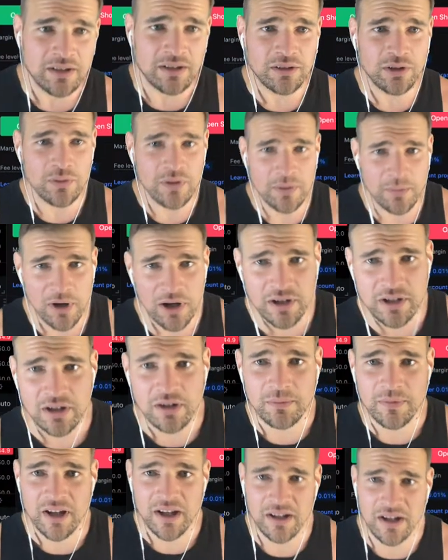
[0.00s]
Louis
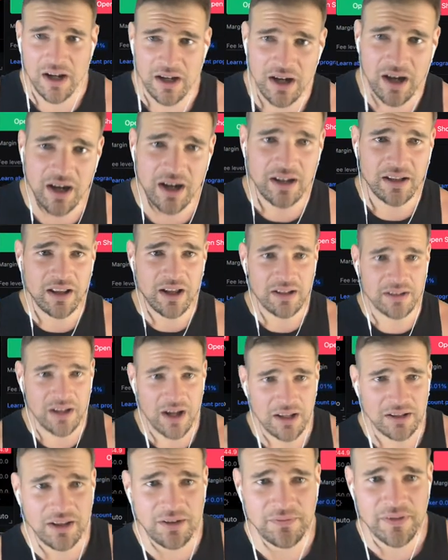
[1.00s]
Marco, man,
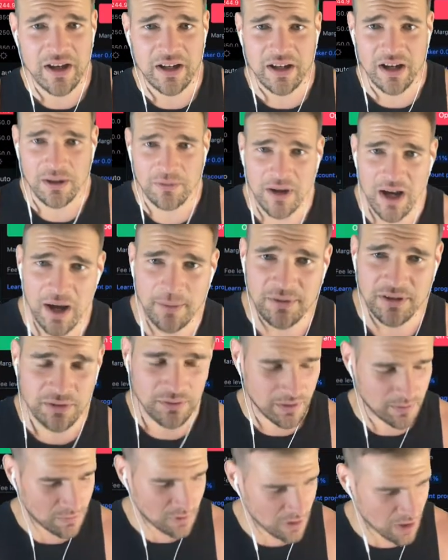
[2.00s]
I love that guy. What happened
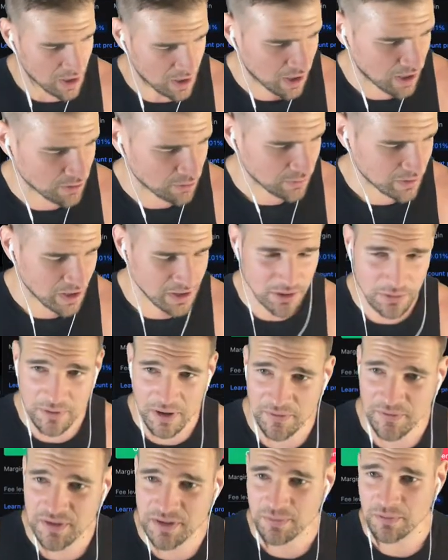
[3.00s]
to him? But I don't get your
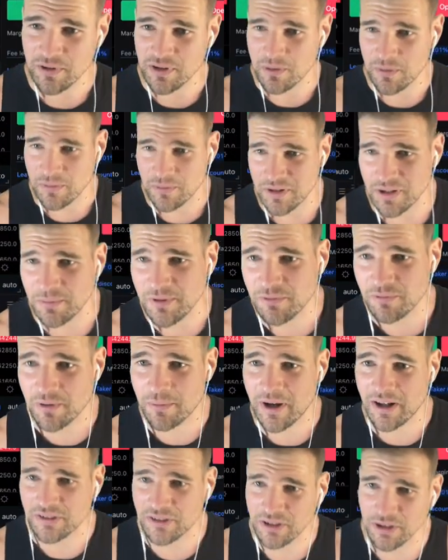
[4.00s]
reference. What do you mean we're
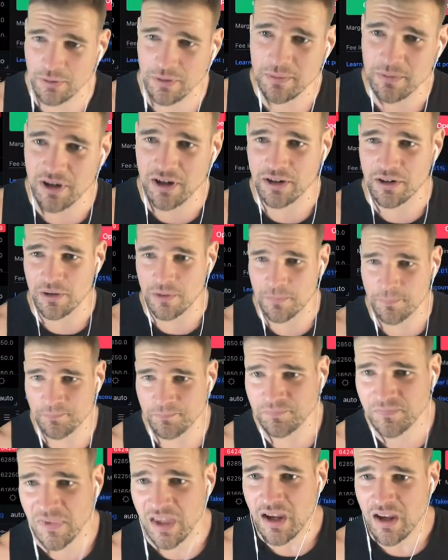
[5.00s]
about to Louis Marco?
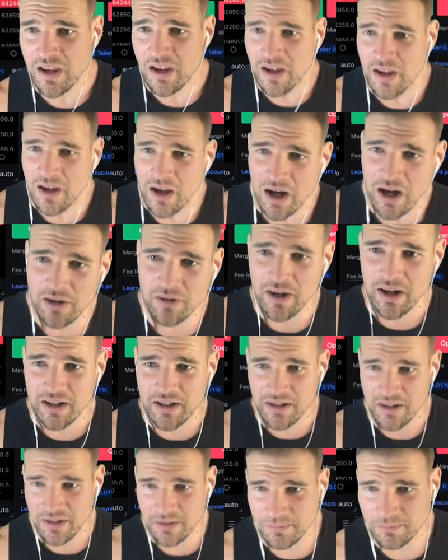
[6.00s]
All right.